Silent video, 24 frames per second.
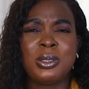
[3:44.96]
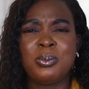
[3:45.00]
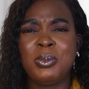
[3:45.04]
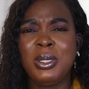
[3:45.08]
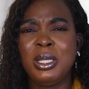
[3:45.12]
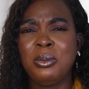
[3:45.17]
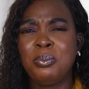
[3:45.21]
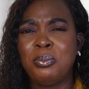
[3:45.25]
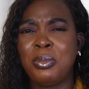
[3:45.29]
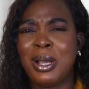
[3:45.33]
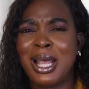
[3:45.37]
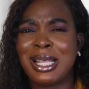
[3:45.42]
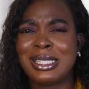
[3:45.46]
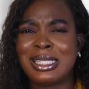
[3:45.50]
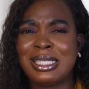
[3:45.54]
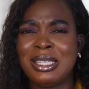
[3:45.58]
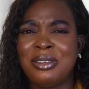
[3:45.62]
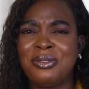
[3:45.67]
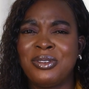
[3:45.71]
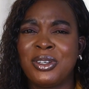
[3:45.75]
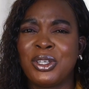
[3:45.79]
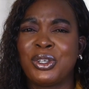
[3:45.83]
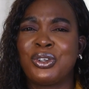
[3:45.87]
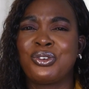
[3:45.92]
being
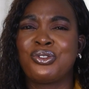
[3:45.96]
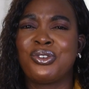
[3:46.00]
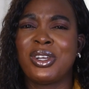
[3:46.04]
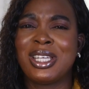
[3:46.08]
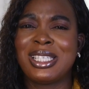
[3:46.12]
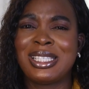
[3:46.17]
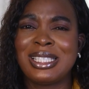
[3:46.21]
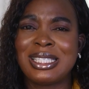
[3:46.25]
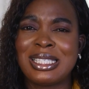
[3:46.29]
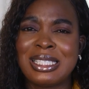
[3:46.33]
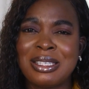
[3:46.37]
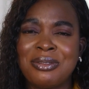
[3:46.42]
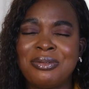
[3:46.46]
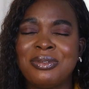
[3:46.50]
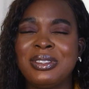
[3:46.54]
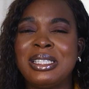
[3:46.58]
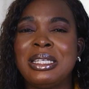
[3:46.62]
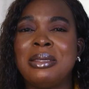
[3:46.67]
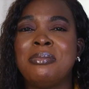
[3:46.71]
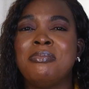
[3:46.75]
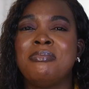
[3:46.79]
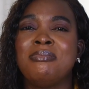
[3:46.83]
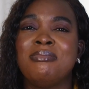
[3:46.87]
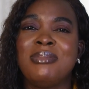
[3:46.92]
passive
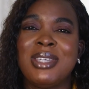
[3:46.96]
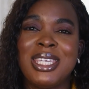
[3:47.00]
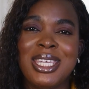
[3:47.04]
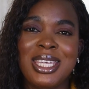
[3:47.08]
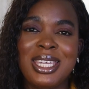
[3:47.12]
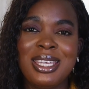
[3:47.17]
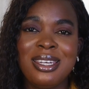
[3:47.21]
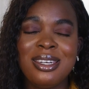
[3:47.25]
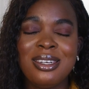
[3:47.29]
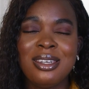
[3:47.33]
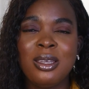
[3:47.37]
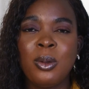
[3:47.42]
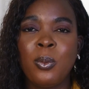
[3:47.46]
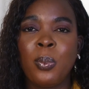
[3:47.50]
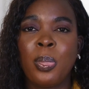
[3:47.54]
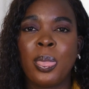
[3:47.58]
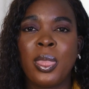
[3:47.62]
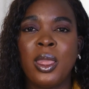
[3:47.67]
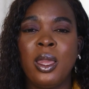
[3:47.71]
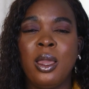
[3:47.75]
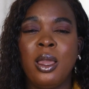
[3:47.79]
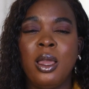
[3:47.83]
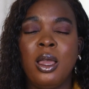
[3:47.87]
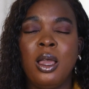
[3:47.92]
aggressively mean.
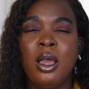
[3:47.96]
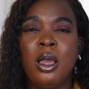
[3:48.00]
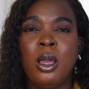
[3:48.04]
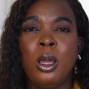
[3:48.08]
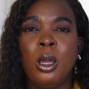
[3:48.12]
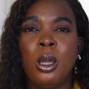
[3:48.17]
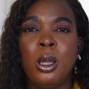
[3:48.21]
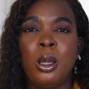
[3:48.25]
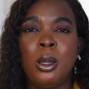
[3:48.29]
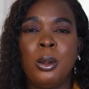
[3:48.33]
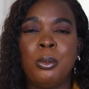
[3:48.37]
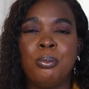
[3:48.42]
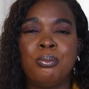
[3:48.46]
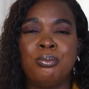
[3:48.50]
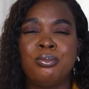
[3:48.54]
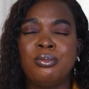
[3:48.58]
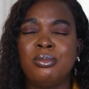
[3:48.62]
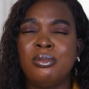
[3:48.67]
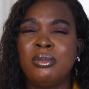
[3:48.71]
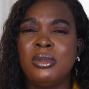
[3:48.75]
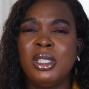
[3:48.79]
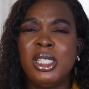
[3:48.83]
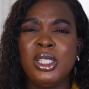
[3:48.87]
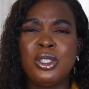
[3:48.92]

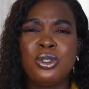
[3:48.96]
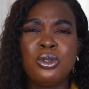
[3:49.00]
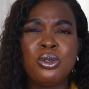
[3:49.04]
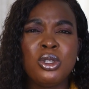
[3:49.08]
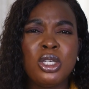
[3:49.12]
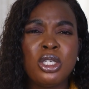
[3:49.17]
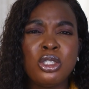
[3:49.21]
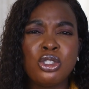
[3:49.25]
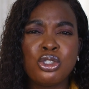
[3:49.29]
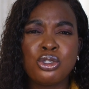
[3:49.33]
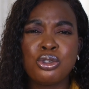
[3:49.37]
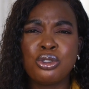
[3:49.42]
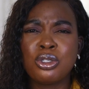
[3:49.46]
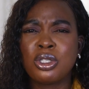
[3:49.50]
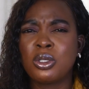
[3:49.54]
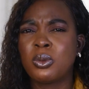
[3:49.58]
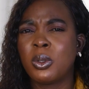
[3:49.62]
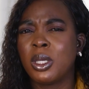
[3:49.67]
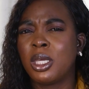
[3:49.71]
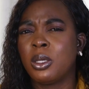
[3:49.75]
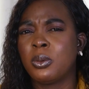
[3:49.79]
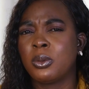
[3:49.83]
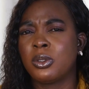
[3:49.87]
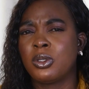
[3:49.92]
Little issues, the
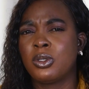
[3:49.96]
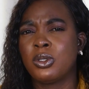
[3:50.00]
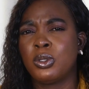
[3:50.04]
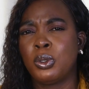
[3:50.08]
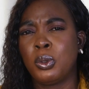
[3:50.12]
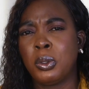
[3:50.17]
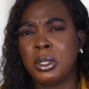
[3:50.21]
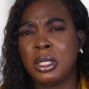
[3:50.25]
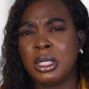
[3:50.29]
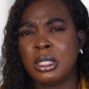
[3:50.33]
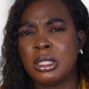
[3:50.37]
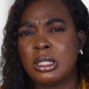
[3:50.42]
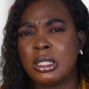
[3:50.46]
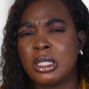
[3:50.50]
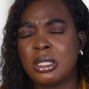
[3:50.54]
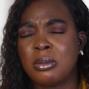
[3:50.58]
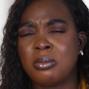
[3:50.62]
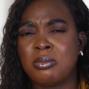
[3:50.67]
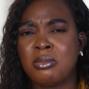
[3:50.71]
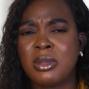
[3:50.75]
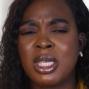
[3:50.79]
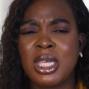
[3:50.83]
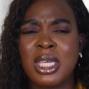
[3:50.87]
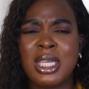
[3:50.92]
way he was talking to
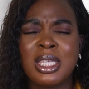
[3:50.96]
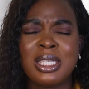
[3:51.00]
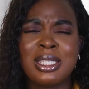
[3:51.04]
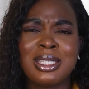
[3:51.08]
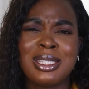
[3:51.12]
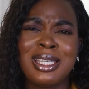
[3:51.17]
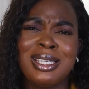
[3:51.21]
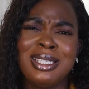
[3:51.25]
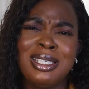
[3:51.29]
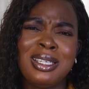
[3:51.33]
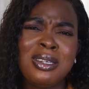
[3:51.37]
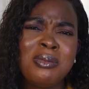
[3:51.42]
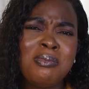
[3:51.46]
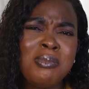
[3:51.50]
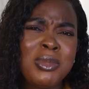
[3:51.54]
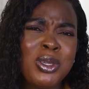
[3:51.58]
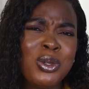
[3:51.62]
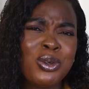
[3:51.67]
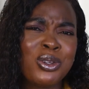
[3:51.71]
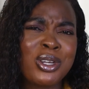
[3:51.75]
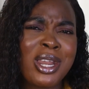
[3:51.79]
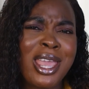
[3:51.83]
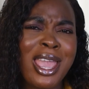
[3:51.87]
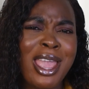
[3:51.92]
me, sending
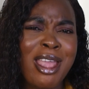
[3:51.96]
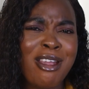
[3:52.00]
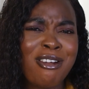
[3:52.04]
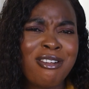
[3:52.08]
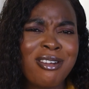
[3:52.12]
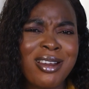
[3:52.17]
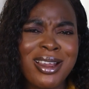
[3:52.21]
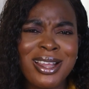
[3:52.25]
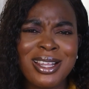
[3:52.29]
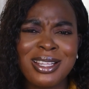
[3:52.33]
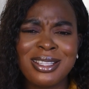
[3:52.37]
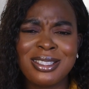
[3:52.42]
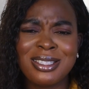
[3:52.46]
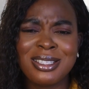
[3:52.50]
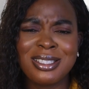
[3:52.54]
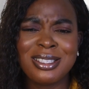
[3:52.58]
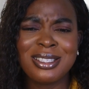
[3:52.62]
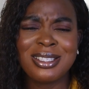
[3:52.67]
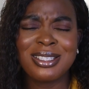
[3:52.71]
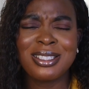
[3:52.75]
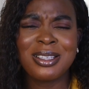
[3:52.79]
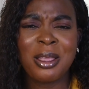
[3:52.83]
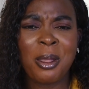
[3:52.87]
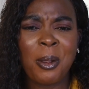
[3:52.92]
me on
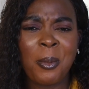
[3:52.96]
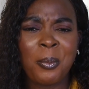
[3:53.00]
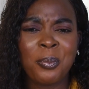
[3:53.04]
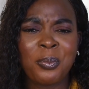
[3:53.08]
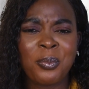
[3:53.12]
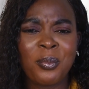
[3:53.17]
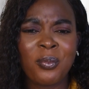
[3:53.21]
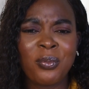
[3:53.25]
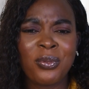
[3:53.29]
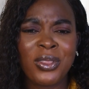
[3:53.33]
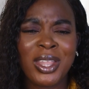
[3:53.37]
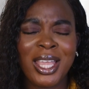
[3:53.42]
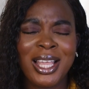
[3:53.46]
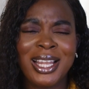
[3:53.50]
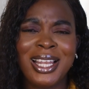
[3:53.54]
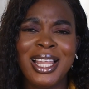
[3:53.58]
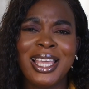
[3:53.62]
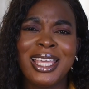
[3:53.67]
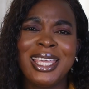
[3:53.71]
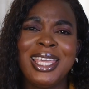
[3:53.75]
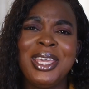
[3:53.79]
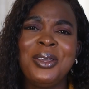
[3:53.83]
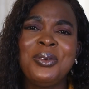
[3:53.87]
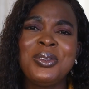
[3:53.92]
errands.
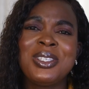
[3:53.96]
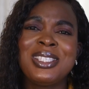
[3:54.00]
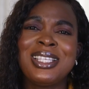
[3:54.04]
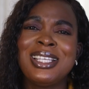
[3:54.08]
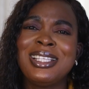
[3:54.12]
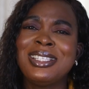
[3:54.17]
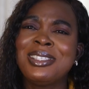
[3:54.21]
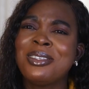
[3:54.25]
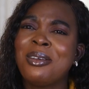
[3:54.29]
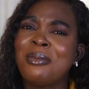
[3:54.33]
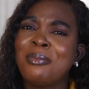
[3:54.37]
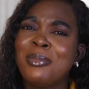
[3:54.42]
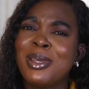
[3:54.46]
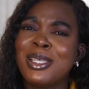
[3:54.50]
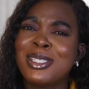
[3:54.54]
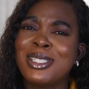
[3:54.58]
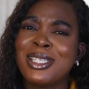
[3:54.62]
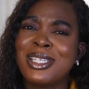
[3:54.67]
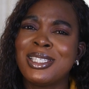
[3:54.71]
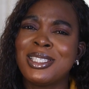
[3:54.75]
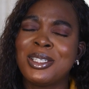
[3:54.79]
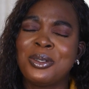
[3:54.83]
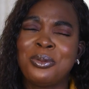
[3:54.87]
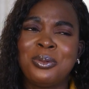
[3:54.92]
Like, he will send some
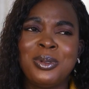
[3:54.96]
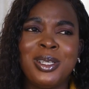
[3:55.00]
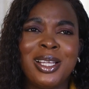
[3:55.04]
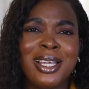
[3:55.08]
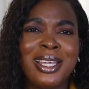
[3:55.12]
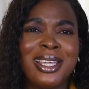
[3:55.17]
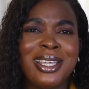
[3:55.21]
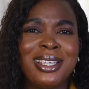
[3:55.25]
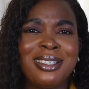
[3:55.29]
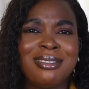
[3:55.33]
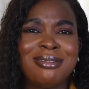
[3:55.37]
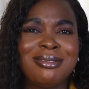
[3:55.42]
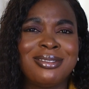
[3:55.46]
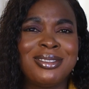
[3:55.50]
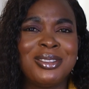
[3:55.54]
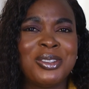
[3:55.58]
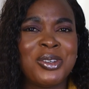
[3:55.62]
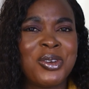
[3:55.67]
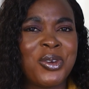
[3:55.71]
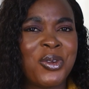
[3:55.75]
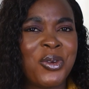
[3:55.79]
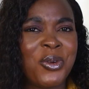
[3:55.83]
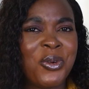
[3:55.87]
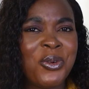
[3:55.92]
message, I'll be like,
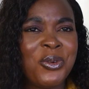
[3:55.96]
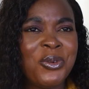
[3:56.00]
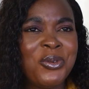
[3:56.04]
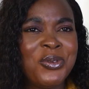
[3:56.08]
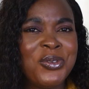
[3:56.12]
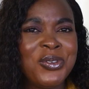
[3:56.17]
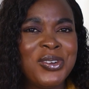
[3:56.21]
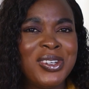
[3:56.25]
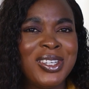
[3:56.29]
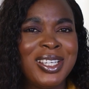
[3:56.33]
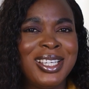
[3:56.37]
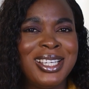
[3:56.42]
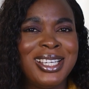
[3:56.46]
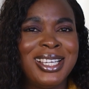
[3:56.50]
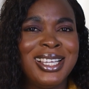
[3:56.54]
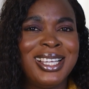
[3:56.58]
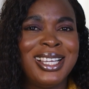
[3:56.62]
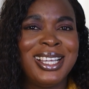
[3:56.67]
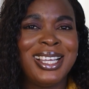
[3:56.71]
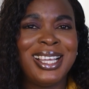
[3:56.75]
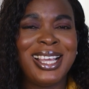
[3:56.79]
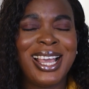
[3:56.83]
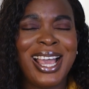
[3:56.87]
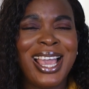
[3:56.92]
no,
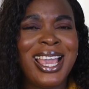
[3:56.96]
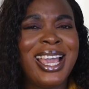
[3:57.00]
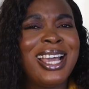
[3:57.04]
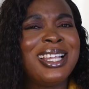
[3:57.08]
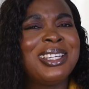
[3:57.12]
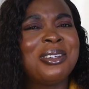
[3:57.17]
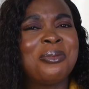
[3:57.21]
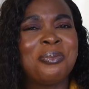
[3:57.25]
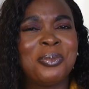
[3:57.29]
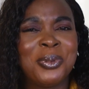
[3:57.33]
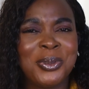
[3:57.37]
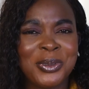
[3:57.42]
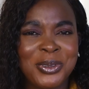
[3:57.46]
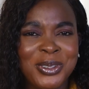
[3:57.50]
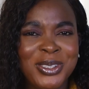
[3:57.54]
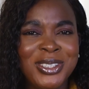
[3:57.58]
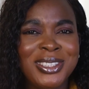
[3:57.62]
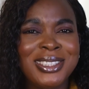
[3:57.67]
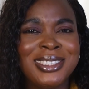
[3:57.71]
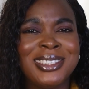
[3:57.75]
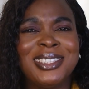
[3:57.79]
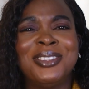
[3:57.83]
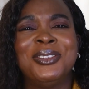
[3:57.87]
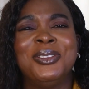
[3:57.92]
I had
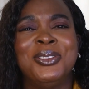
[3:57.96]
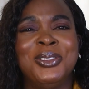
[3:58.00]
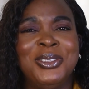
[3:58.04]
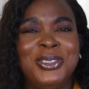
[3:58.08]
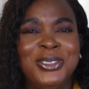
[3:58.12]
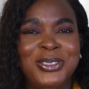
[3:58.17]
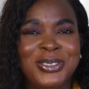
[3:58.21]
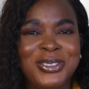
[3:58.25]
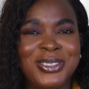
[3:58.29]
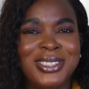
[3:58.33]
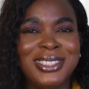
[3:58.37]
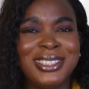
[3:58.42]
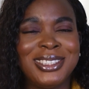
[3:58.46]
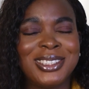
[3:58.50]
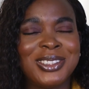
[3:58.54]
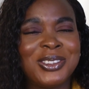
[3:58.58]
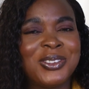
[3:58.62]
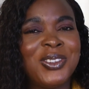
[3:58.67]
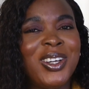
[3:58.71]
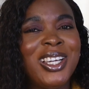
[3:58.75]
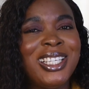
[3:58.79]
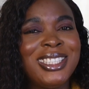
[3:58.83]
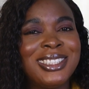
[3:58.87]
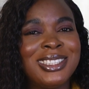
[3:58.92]
employees that would do
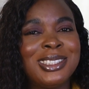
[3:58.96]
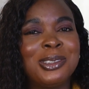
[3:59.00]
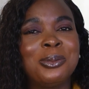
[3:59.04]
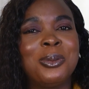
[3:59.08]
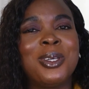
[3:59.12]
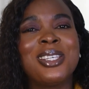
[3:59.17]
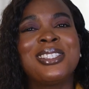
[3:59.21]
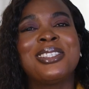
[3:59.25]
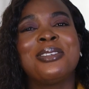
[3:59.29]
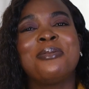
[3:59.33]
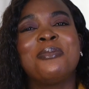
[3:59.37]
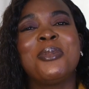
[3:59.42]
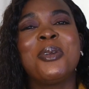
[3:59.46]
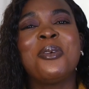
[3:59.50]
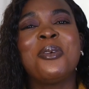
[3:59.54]
this. Why is this person